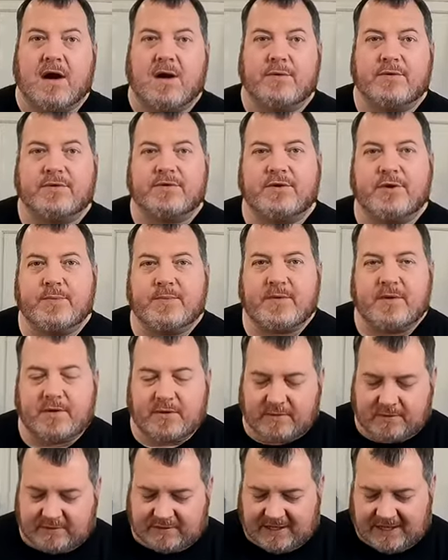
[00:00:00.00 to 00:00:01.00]
Alright, we'll scoop
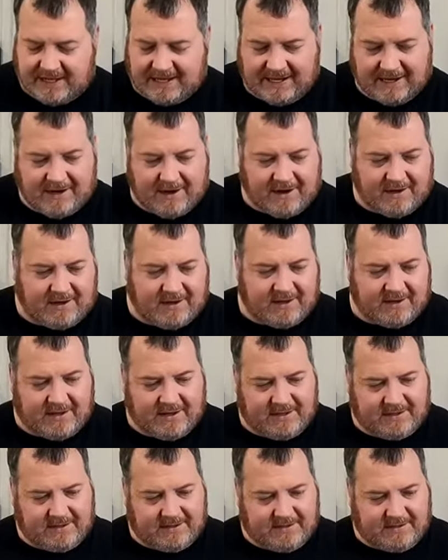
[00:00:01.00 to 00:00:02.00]
those
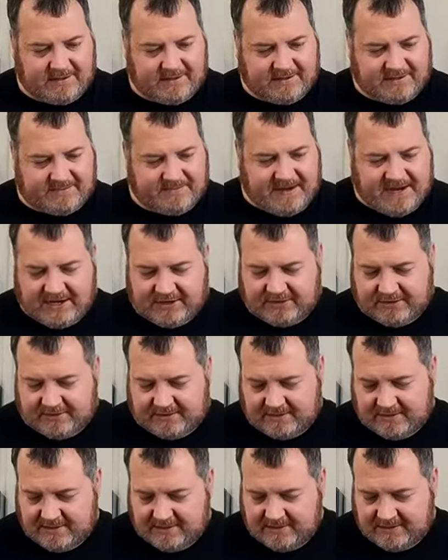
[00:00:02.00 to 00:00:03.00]
garlic, smash,
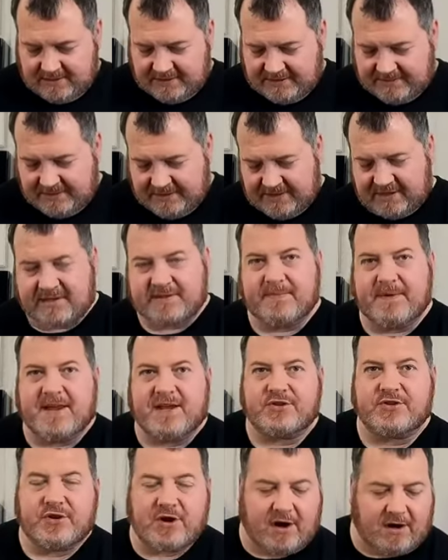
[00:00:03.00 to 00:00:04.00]
let's put the
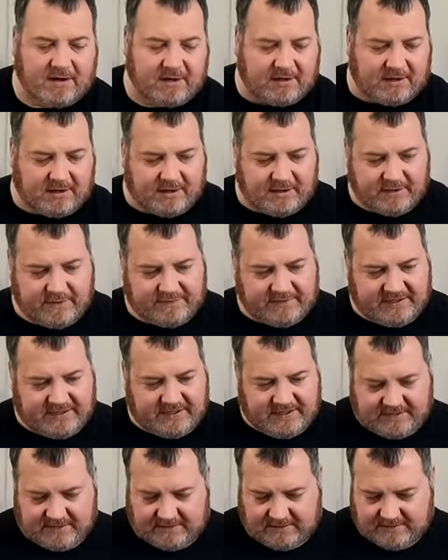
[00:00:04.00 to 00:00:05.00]
smashed garlic cloves
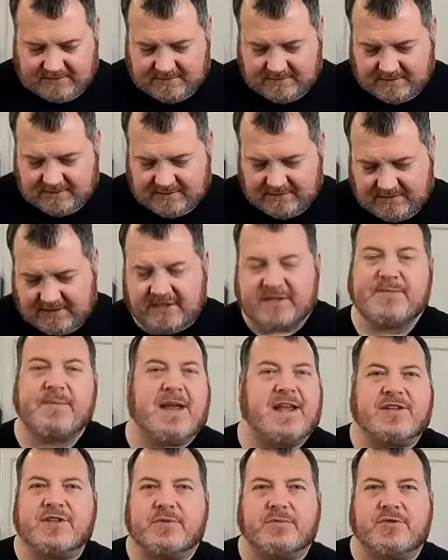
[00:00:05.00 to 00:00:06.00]
in. And
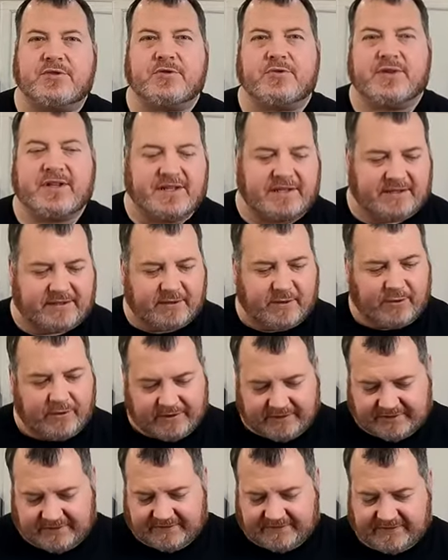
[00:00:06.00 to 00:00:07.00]
smashing them just releases the
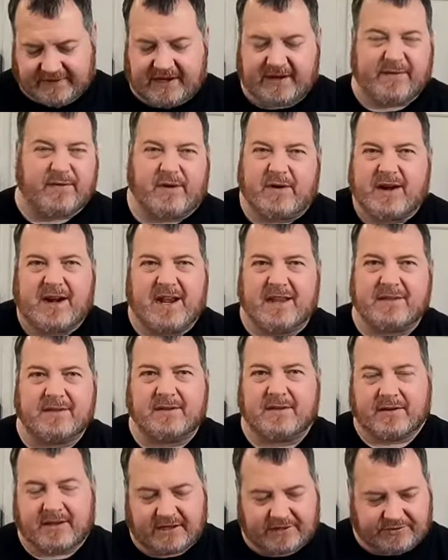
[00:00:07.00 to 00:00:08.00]
oils and the flavor, adds
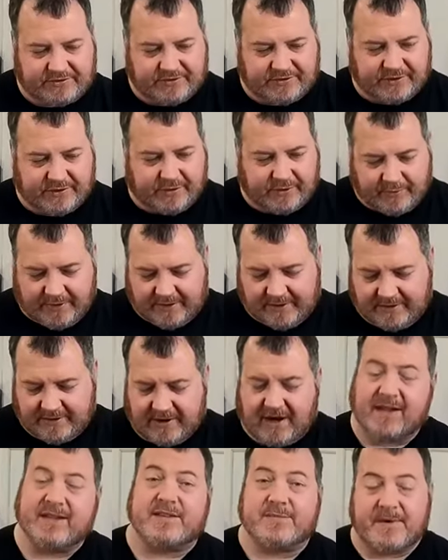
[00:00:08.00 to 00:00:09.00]
a little extra to it rather than
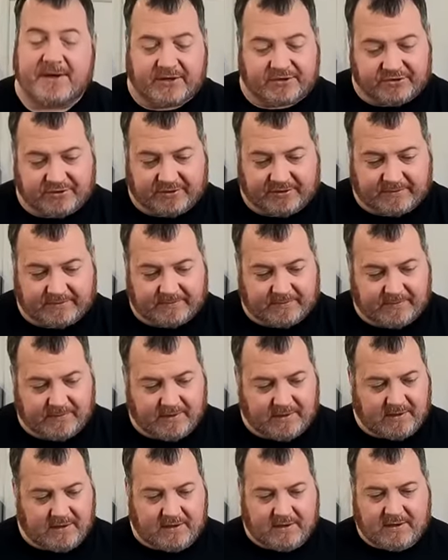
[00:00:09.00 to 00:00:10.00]
not smashing them.
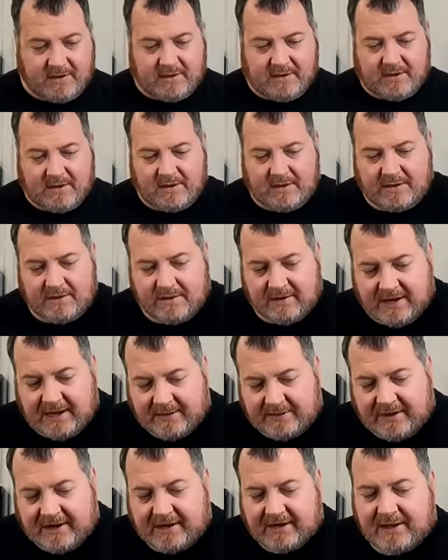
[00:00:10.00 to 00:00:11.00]
Other than
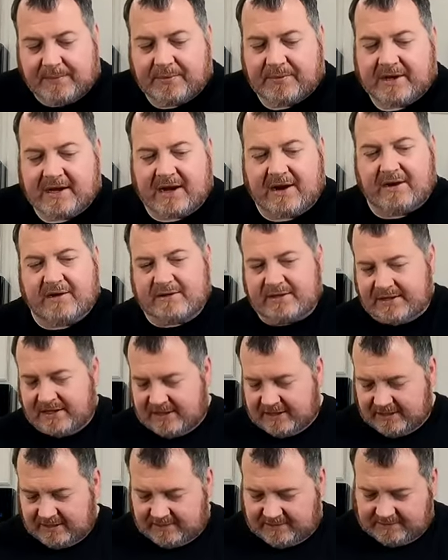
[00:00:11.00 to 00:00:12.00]
that, we got a couple carrots
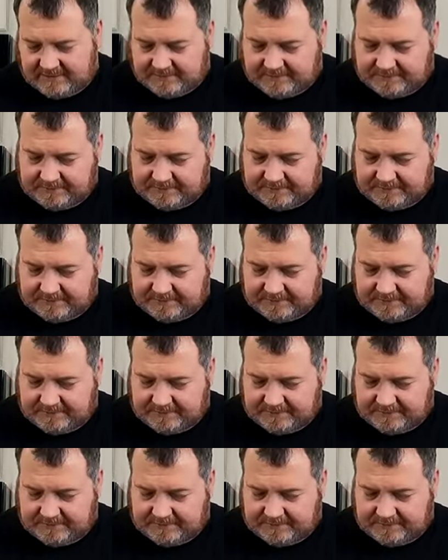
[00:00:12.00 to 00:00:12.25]
here.